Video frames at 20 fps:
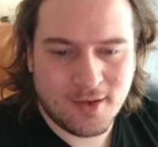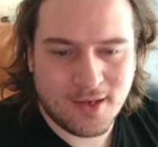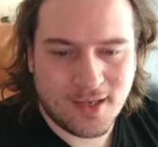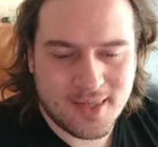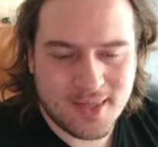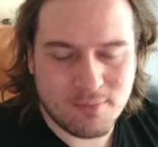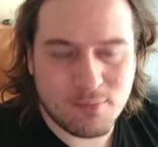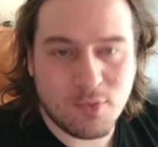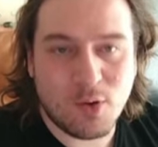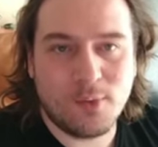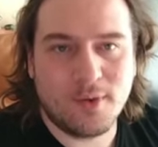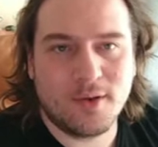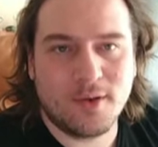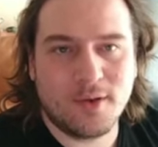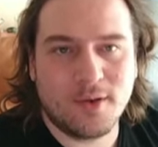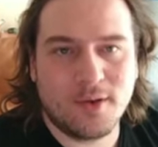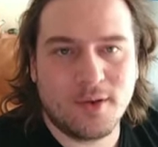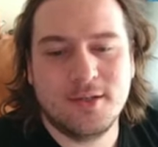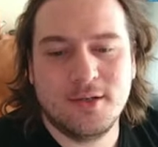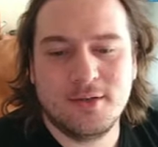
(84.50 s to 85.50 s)
And then what we're
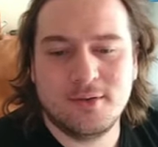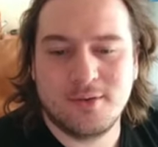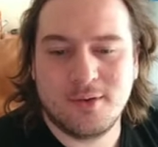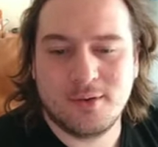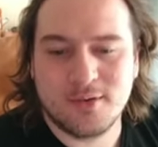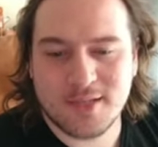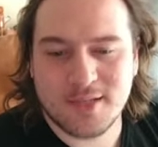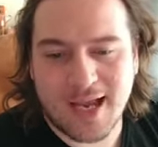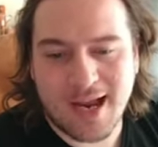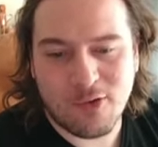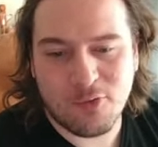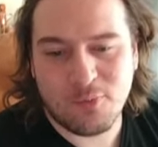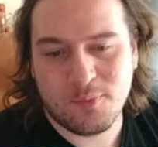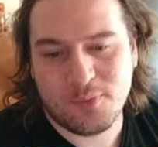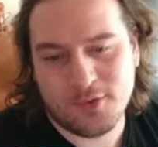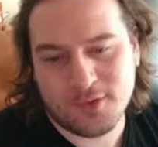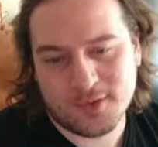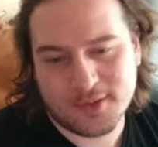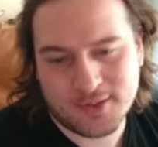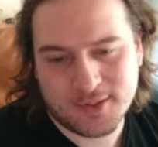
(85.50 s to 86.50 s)
going to do is we're going to
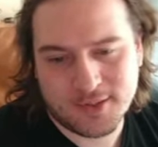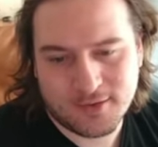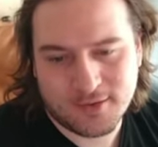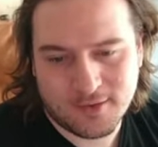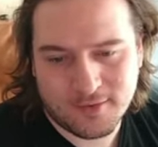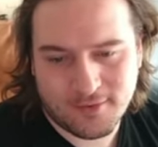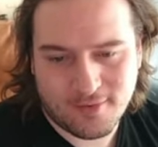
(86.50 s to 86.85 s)
output